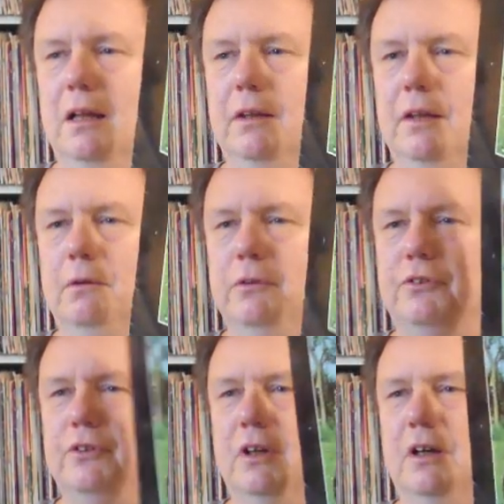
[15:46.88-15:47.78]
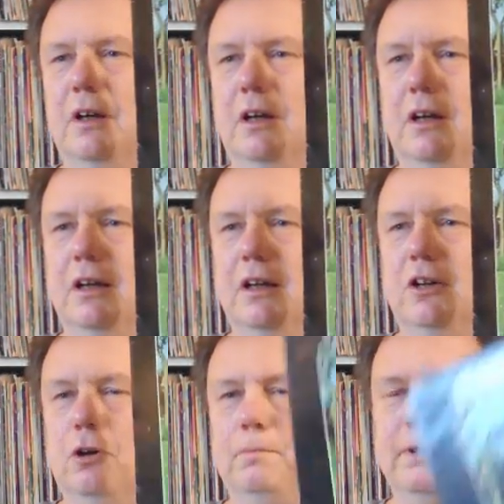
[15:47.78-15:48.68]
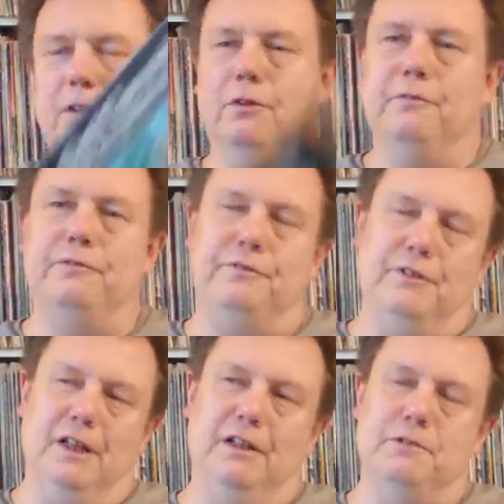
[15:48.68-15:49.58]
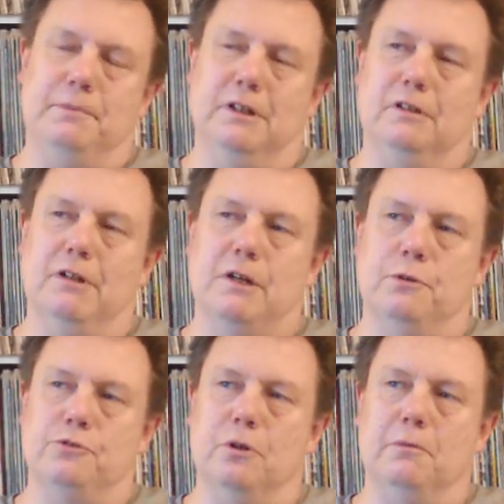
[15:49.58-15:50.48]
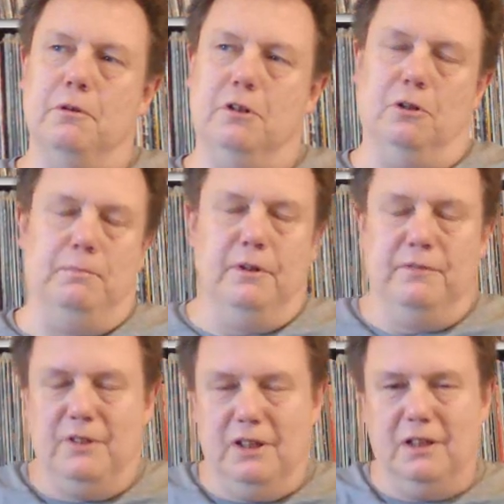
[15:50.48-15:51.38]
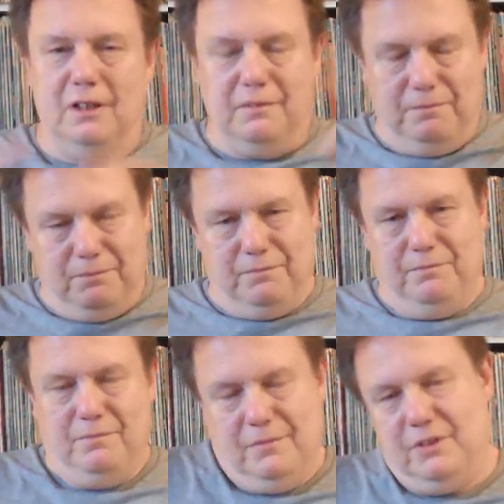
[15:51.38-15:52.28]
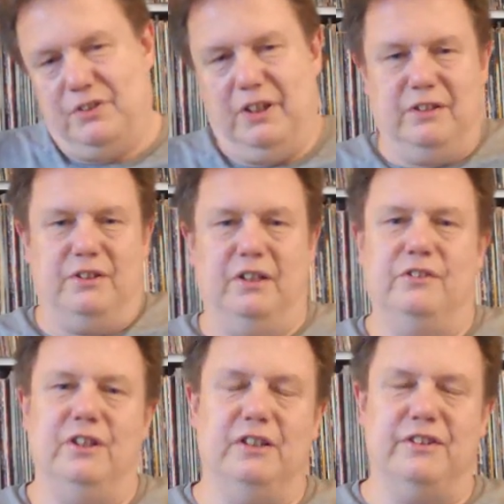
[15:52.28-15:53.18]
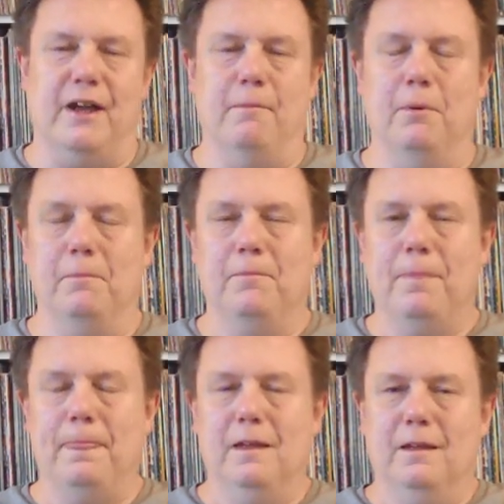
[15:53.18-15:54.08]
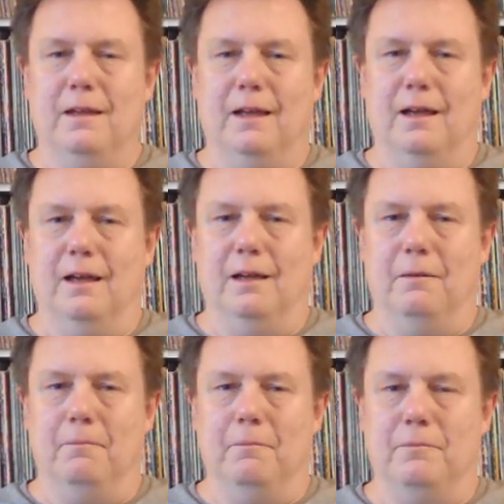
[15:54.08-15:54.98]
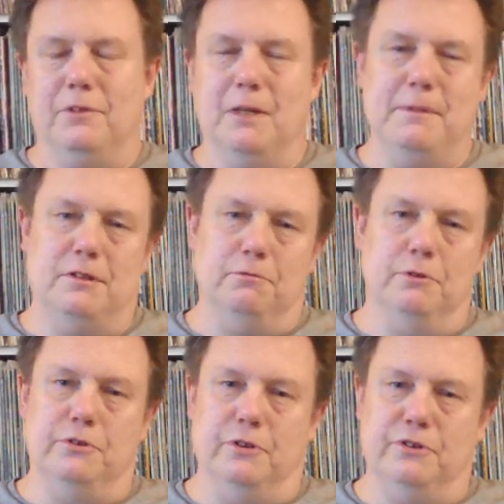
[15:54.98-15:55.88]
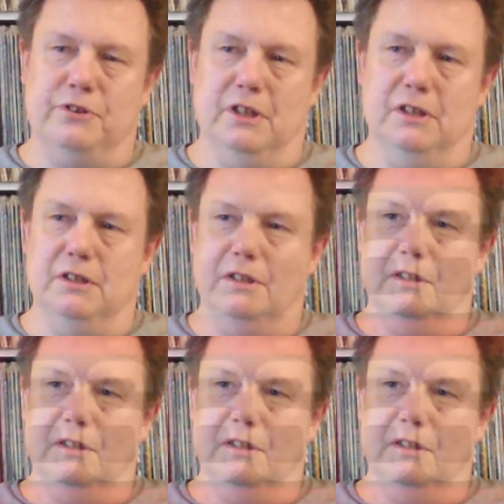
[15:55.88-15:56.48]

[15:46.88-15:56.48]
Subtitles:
there was a copy of, in this particular record shop, a copy of the 666 album, Demis Roussos and